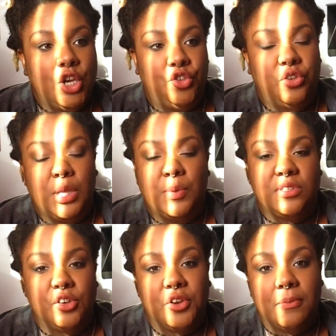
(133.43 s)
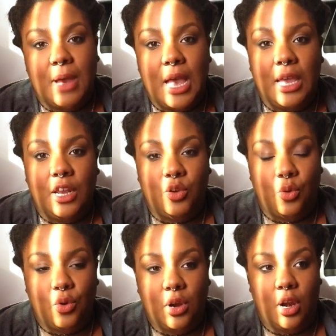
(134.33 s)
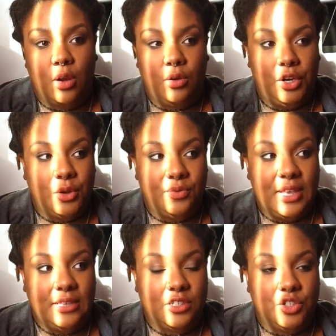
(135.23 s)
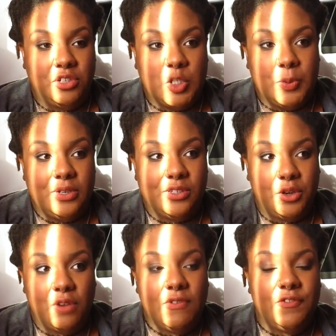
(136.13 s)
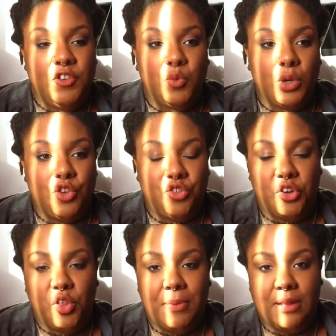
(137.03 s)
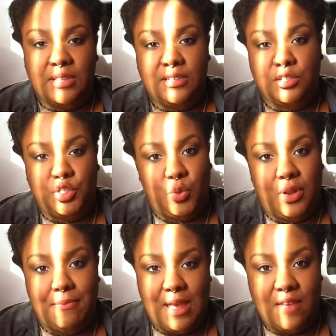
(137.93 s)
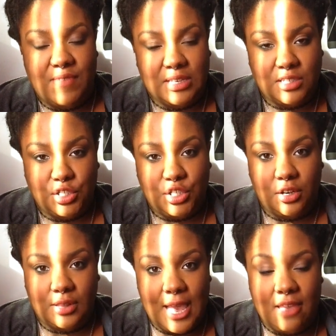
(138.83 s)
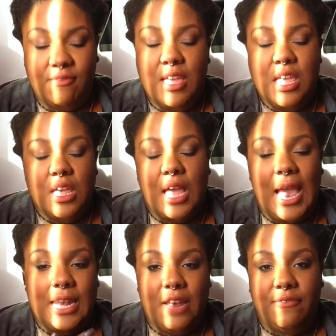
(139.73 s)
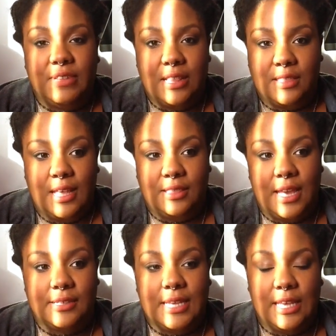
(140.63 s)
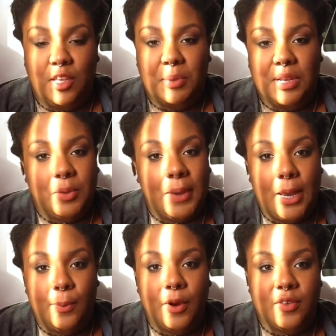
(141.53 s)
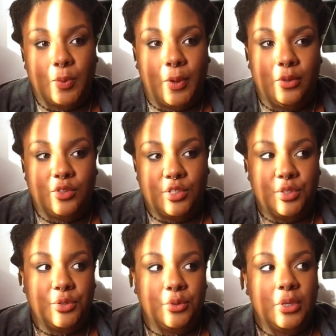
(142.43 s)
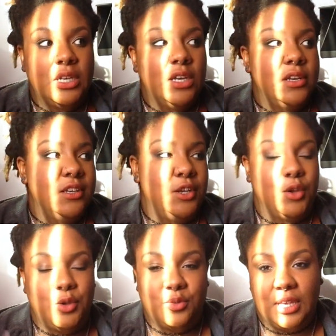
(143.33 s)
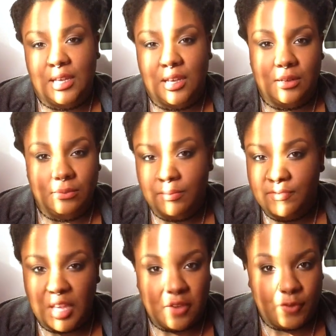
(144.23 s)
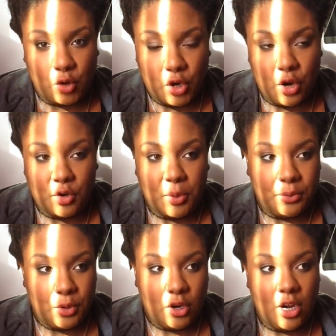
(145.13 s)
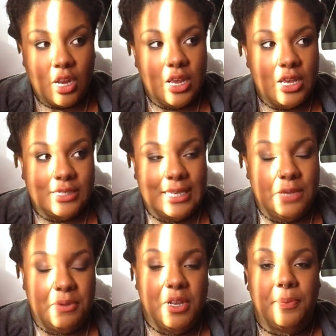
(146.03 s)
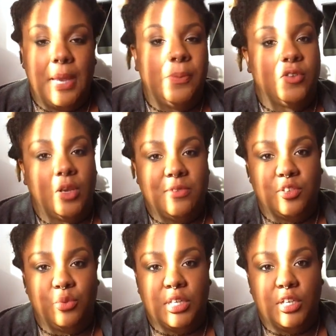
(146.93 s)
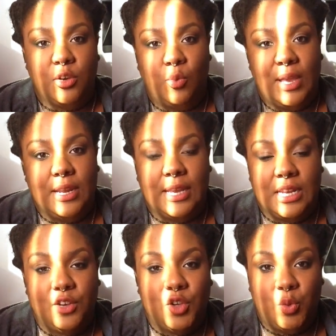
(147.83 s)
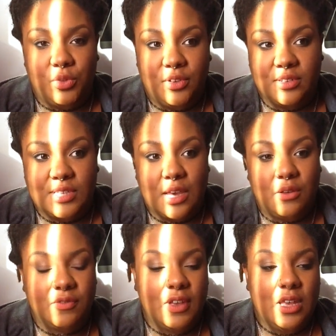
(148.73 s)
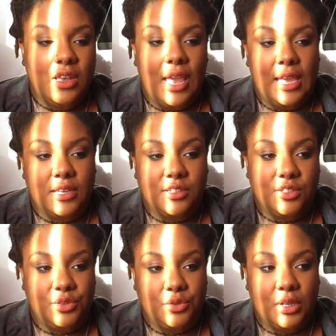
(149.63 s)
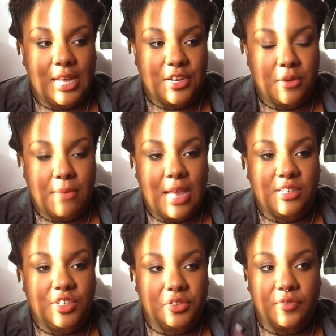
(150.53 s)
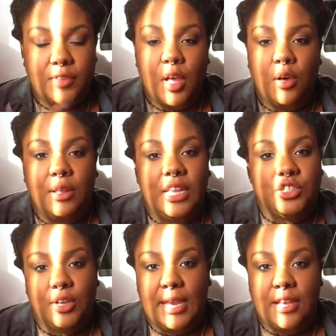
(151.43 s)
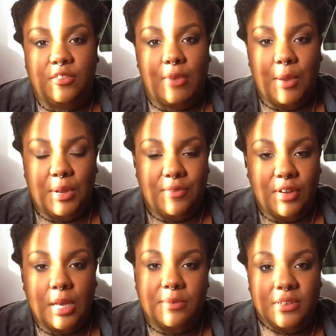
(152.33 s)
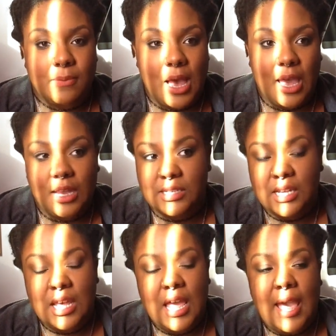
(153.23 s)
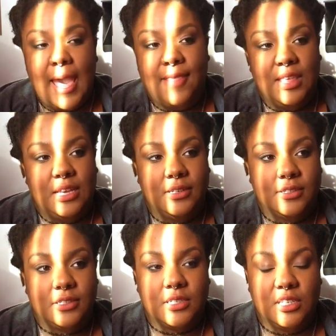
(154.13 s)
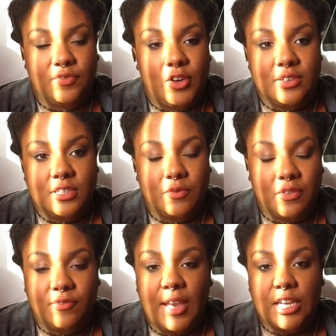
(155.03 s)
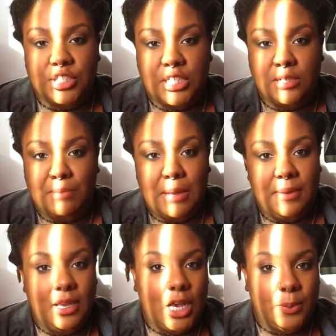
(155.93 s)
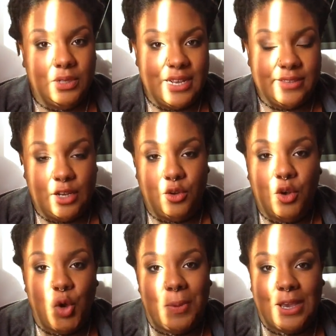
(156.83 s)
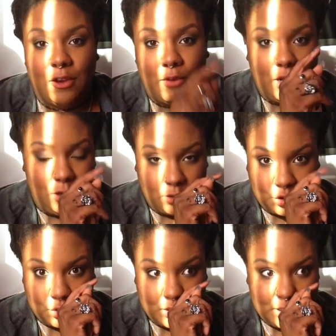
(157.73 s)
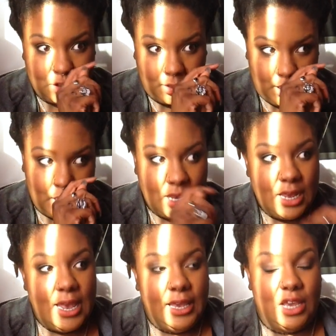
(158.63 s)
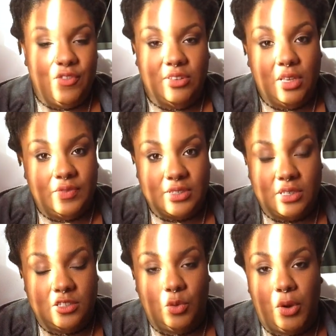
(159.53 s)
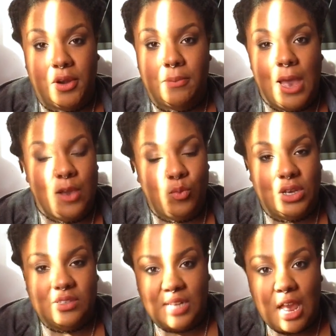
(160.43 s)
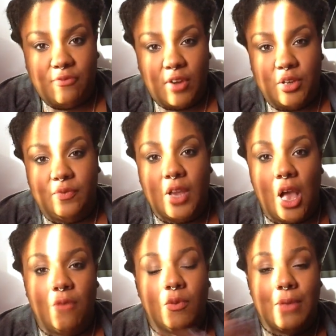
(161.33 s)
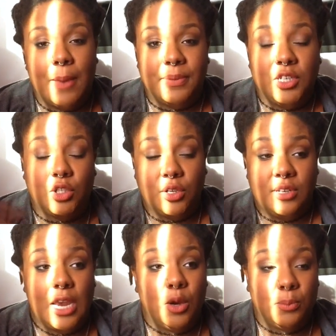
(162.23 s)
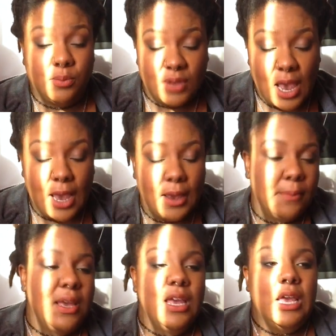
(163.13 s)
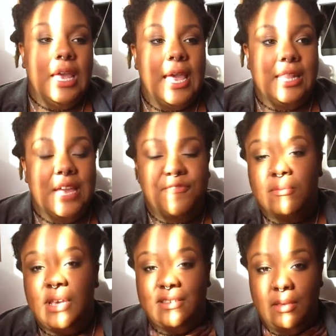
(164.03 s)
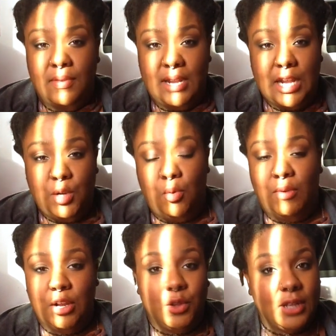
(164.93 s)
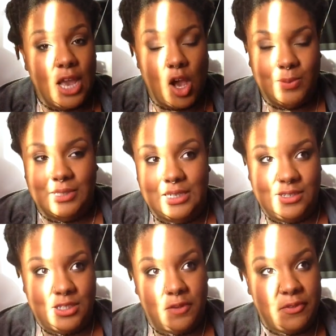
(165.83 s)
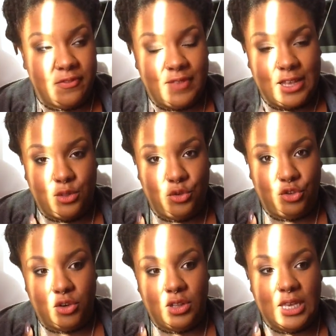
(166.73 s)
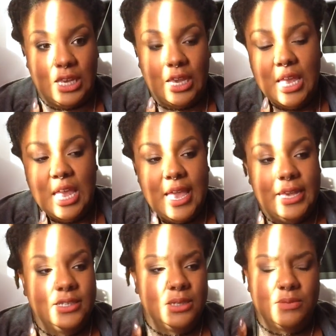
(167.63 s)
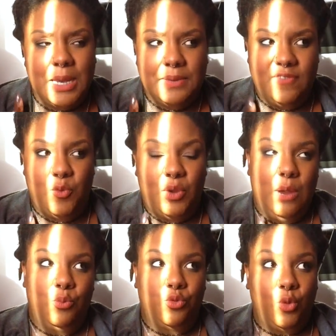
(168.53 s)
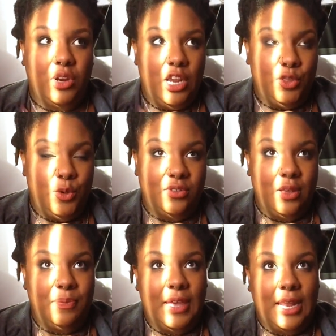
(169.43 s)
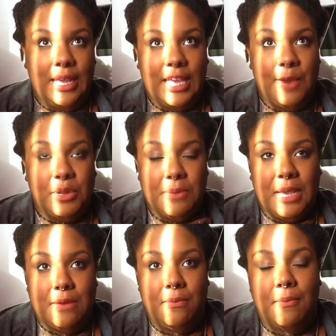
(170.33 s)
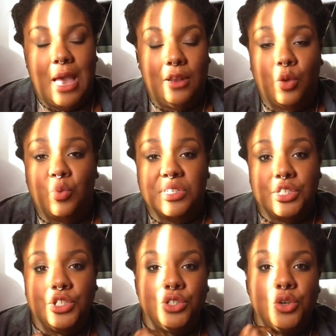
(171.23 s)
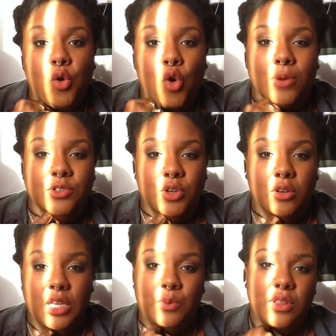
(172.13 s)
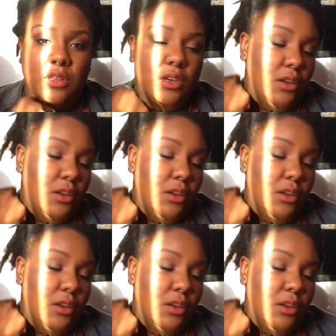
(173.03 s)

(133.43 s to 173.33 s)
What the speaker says: journaling what's on your mind, or things that you're experiencing, or if you just want to journal about things that you want to manifest into your life, I definitely think that taking pen to paper as opposed to using a cell phone or a computer, taking pen to paper is always a really good way to get in tune with yourself and to allow your mind to just flow and let your hands write whatever comes to mind. And then as far as self-reflection, maybe a couple of days later you'll go back and read an old journal entry, give yourself a sense of where your mind was and how far you've come from that particular day or time. And that for me is something that I do regularly. I always like to self-reflect through journaling. And sometimes even when I'm working through something and I can't really make up my mind on what to do, or I'm struggling with